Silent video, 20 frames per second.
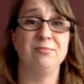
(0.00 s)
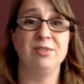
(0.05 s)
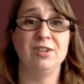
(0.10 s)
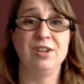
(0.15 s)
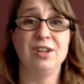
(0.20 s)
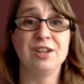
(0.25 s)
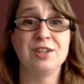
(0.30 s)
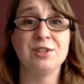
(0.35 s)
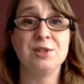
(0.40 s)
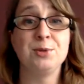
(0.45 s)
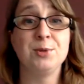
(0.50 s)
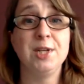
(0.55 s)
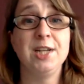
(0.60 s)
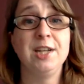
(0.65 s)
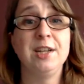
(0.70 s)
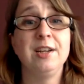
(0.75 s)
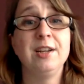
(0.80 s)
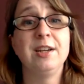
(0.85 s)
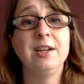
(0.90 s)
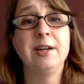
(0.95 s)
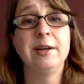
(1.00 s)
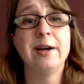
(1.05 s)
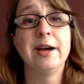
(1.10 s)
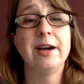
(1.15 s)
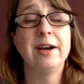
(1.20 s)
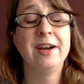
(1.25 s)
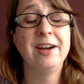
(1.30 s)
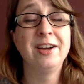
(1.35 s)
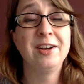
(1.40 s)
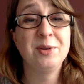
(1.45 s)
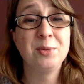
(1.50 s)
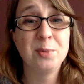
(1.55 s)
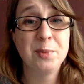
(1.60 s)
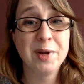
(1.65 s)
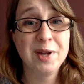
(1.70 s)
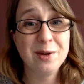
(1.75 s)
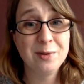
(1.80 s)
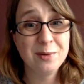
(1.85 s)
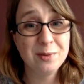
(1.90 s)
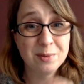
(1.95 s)
last week,
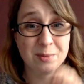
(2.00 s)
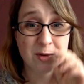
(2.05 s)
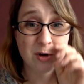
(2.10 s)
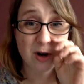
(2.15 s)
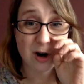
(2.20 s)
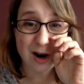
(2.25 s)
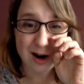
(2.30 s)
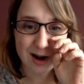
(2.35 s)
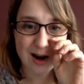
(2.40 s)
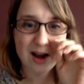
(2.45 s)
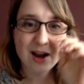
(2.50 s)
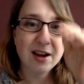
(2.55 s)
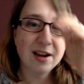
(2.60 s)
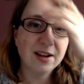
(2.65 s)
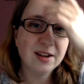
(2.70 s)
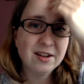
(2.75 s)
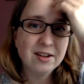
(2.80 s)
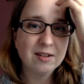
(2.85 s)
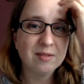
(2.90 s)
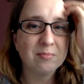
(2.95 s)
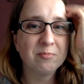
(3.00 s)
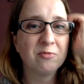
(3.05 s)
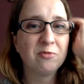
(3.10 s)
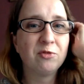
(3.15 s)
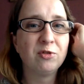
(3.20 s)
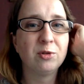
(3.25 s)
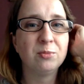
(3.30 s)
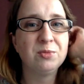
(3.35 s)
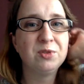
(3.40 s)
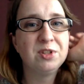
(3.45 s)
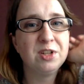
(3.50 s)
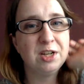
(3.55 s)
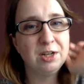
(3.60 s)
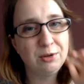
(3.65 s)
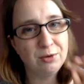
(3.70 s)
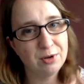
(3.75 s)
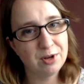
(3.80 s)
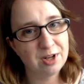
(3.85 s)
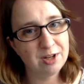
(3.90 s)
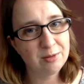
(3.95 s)
we, Carla from
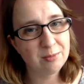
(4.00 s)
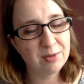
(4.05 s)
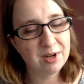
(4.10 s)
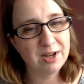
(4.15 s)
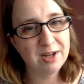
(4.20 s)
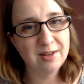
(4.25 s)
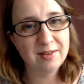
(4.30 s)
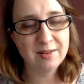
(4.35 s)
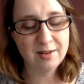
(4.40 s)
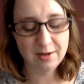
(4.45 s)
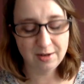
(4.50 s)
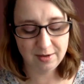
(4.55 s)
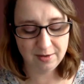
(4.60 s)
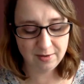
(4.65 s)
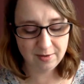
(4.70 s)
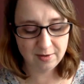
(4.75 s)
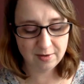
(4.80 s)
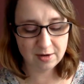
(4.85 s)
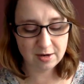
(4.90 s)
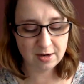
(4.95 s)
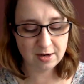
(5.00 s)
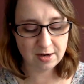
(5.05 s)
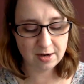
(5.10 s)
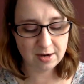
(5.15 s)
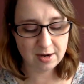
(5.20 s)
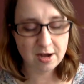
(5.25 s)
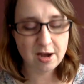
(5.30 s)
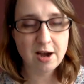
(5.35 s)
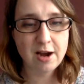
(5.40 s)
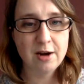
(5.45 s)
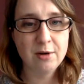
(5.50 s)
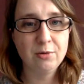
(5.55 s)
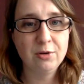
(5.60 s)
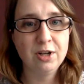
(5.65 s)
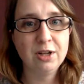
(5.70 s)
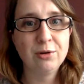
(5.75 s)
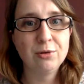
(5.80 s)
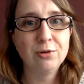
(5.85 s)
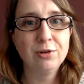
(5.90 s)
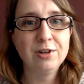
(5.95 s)
CQ Handmade, and I
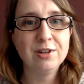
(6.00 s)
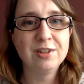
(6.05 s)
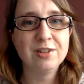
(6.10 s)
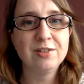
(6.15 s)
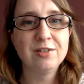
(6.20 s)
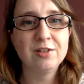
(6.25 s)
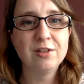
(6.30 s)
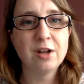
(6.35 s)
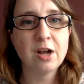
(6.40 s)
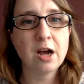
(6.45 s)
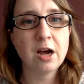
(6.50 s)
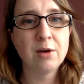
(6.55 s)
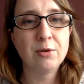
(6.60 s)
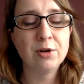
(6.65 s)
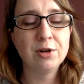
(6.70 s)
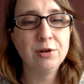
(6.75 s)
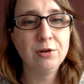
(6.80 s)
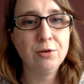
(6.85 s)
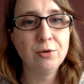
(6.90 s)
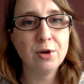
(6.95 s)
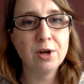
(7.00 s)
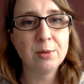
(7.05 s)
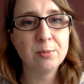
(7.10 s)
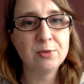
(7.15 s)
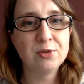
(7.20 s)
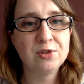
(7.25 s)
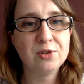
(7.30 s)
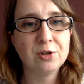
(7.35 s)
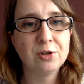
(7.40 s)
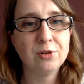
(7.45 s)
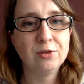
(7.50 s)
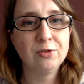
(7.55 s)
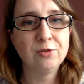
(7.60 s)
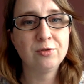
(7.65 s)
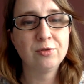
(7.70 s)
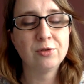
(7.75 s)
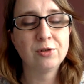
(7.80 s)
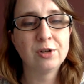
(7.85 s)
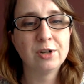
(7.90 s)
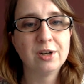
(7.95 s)
recorded our new episode
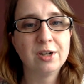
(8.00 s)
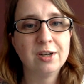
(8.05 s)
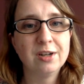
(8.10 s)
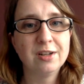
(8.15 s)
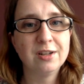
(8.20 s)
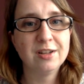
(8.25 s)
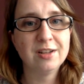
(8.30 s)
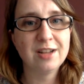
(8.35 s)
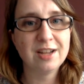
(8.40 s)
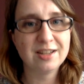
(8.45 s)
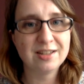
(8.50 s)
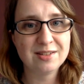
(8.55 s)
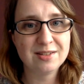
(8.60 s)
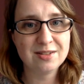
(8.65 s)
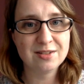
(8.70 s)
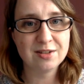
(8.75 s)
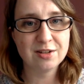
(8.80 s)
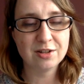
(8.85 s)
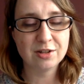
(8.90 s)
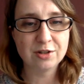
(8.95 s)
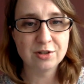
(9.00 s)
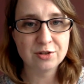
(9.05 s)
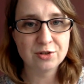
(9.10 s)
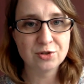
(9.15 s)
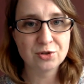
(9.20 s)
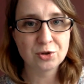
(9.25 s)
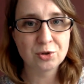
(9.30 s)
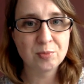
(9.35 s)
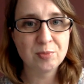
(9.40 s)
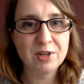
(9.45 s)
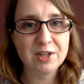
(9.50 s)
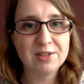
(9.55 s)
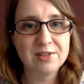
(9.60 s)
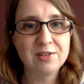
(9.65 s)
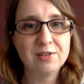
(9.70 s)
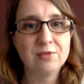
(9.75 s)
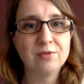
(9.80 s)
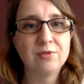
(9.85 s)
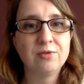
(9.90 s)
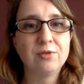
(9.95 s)
for the next sock
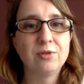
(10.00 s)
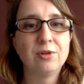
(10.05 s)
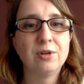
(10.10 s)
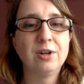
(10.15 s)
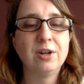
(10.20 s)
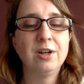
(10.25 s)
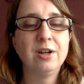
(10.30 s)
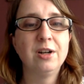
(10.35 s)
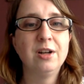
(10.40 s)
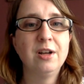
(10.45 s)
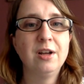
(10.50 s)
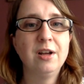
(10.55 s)
pattern for